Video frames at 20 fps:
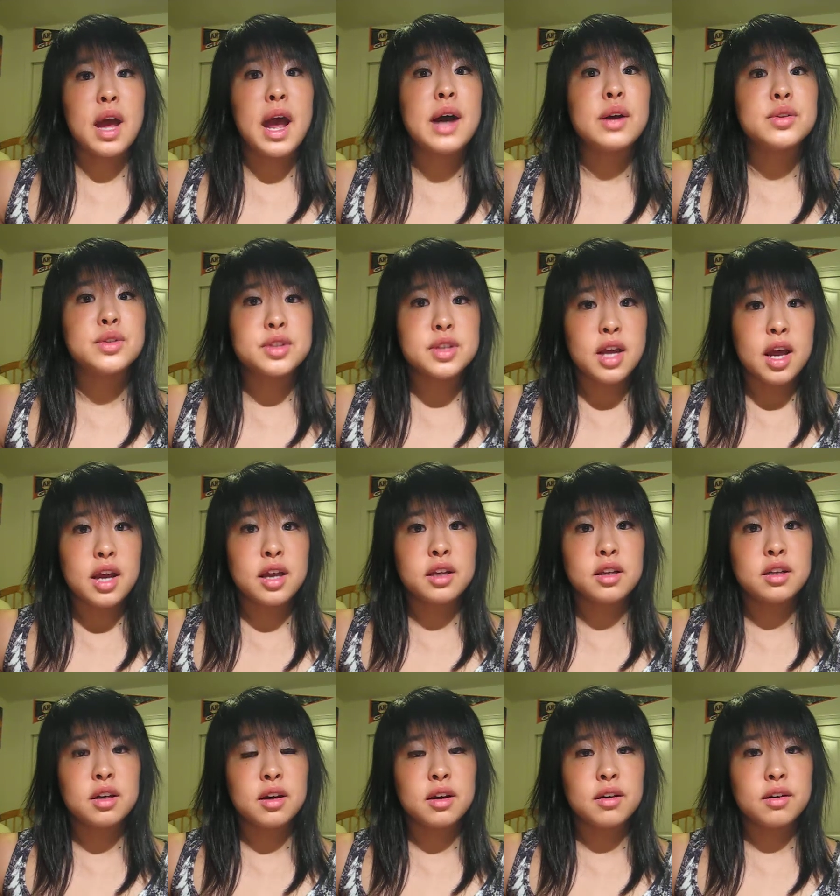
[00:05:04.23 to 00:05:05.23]

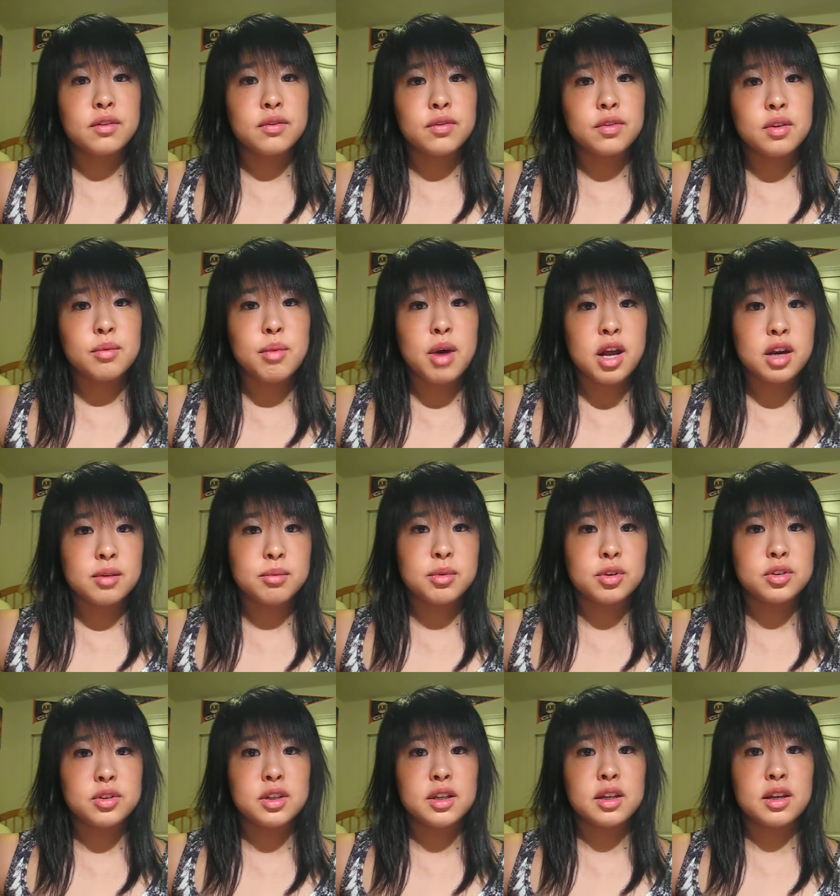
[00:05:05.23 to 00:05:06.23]
outside of the
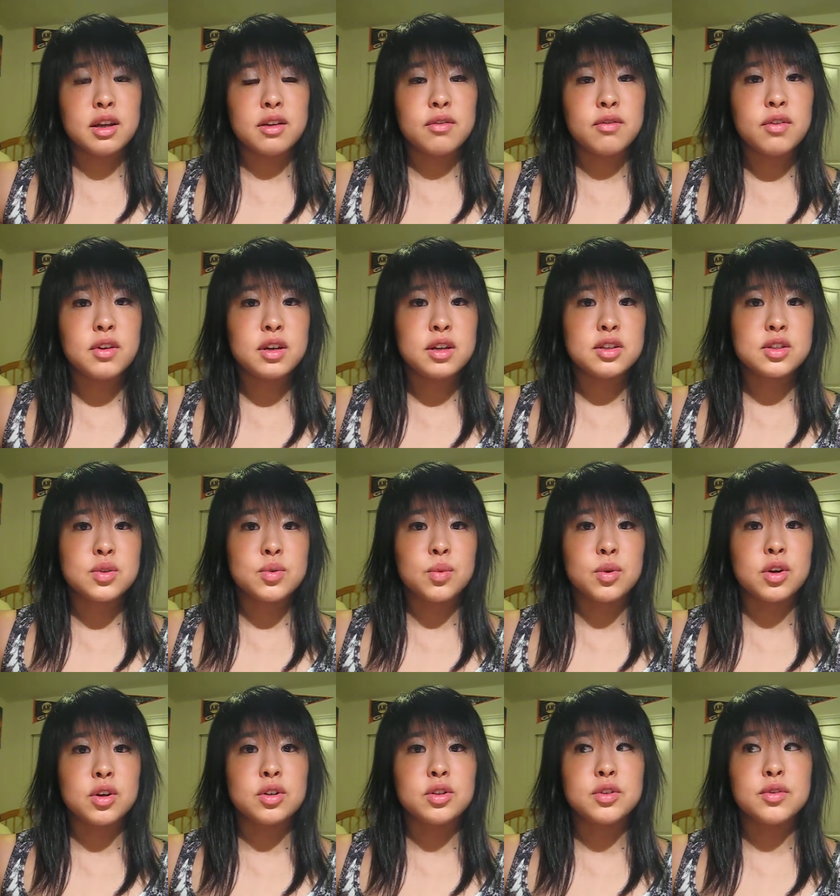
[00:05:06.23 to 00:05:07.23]
bodybuilding and fitness
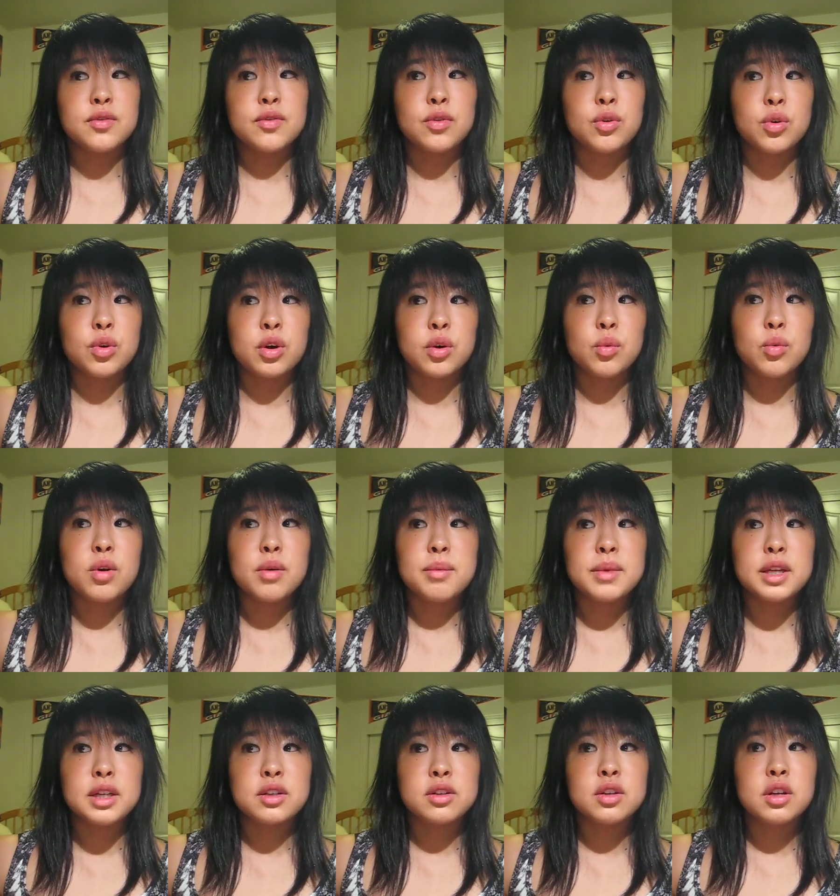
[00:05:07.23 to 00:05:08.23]
world for
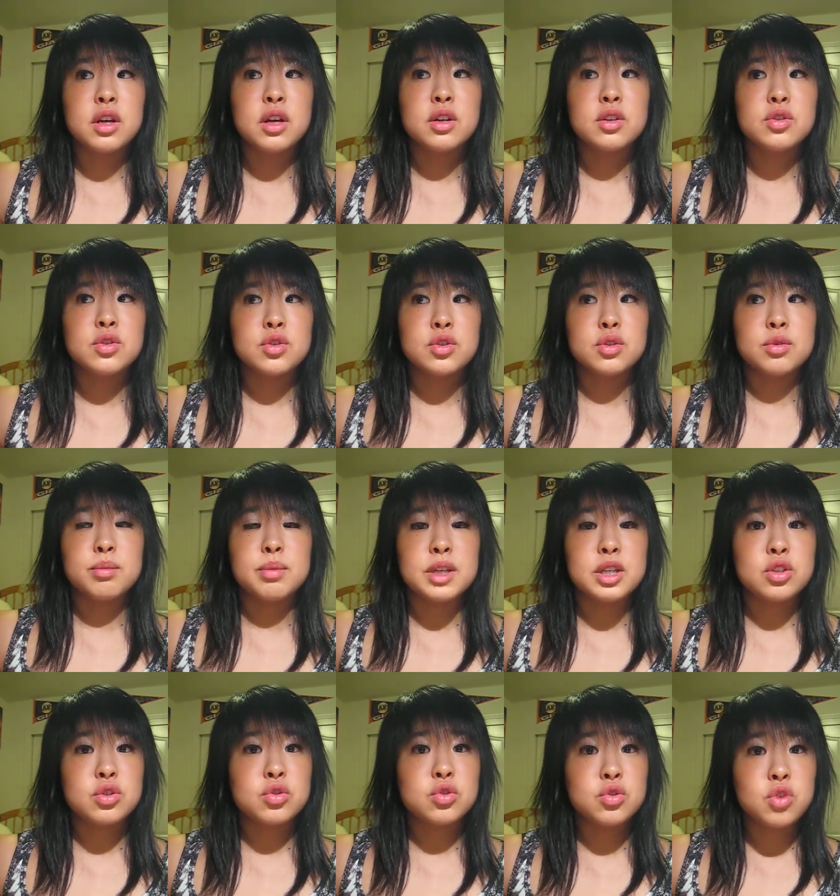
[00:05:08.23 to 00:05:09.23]
women to be
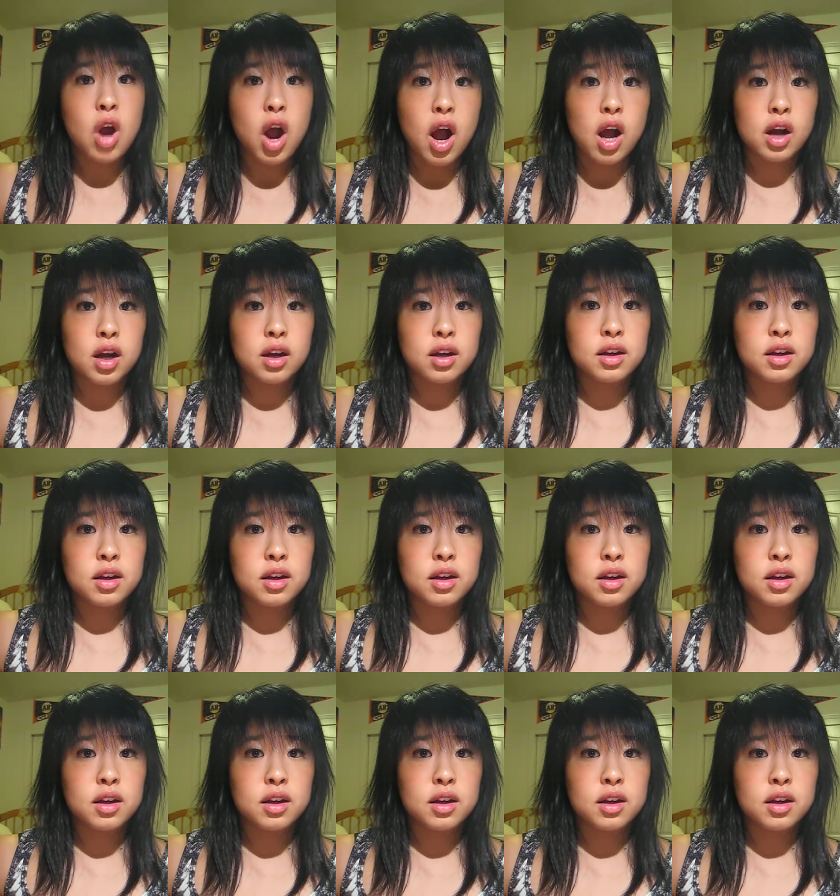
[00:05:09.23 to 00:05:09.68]
strong.